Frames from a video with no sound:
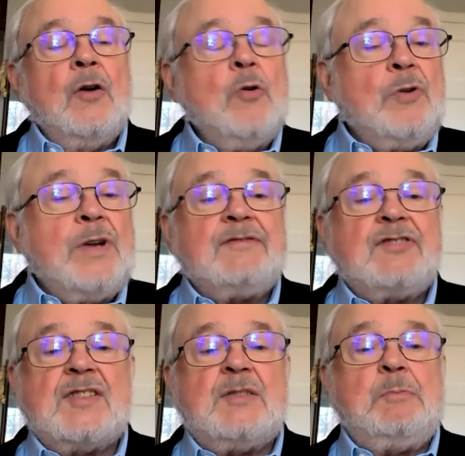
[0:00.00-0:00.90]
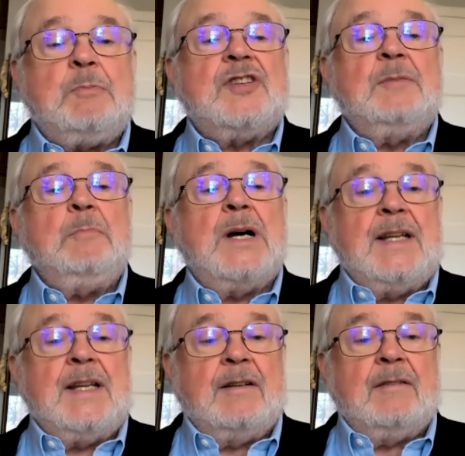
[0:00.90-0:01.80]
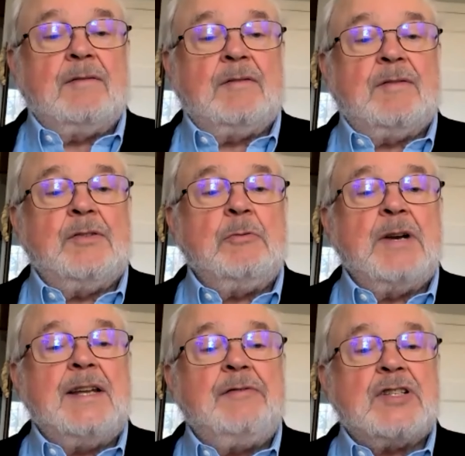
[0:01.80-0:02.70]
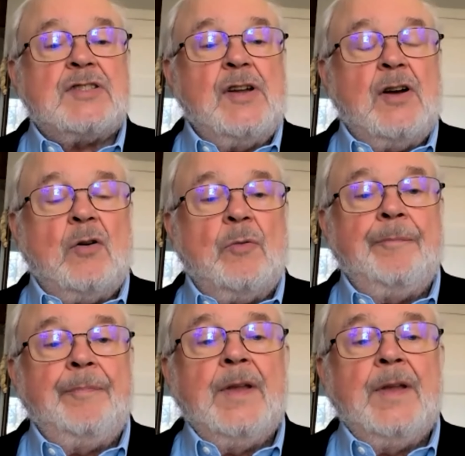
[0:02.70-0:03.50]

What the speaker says: Who gives this person money? Do any of us know?